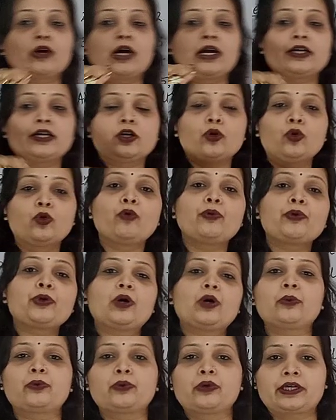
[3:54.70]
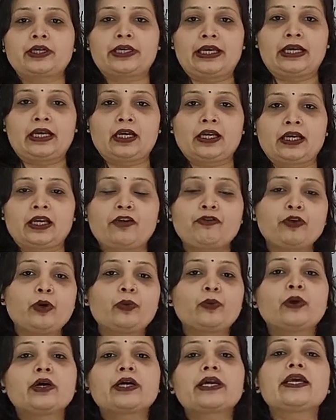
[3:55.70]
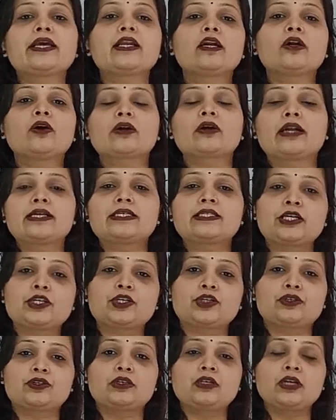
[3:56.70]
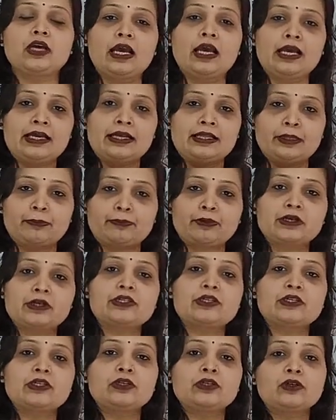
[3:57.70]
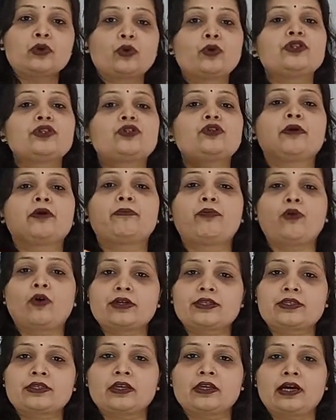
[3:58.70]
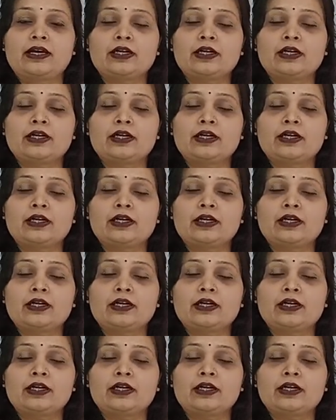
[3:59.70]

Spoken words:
under whom you are working. If you are working in an organization, the person who is your boss,